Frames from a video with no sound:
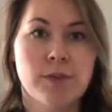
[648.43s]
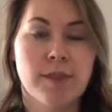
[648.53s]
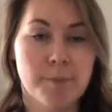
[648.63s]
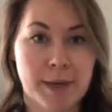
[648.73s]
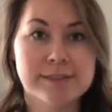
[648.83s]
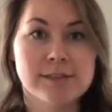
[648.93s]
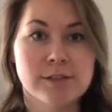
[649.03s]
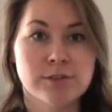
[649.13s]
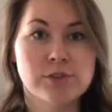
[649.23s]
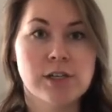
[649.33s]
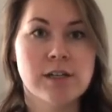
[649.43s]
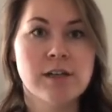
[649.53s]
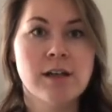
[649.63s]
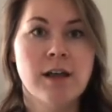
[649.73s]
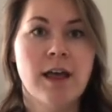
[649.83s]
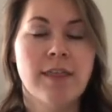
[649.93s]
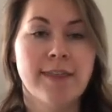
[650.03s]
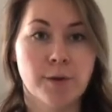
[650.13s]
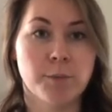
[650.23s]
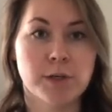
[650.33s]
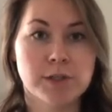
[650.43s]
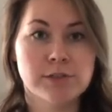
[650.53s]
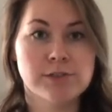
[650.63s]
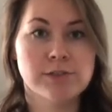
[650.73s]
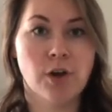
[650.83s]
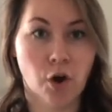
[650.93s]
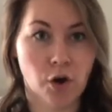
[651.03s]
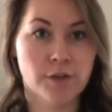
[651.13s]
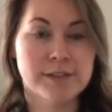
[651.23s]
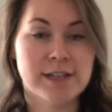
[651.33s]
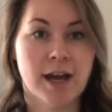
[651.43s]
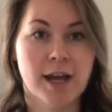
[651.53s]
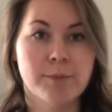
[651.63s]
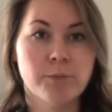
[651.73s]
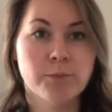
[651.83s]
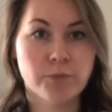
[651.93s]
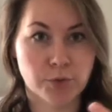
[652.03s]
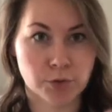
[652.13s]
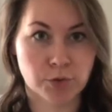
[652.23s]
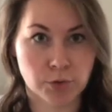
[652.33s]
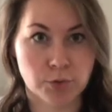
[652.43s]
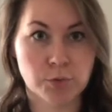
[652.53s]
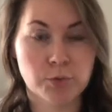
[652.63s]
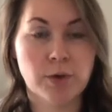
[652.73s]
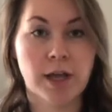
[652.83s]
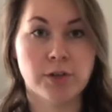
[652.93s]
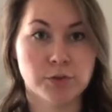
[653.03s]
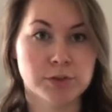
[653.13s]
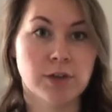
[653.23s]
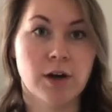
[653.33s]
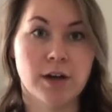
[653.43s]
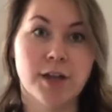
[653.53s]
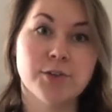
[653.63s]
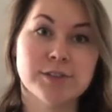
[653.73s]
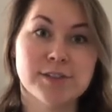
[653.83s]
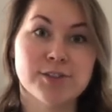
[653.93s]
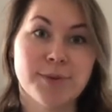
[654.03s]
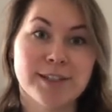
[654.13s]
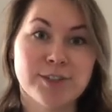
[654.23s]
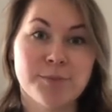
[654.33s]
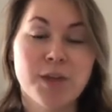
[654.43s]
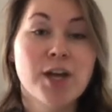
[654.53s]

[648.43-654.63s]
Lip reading: the best solution that works all the time for you and your dog and your situation.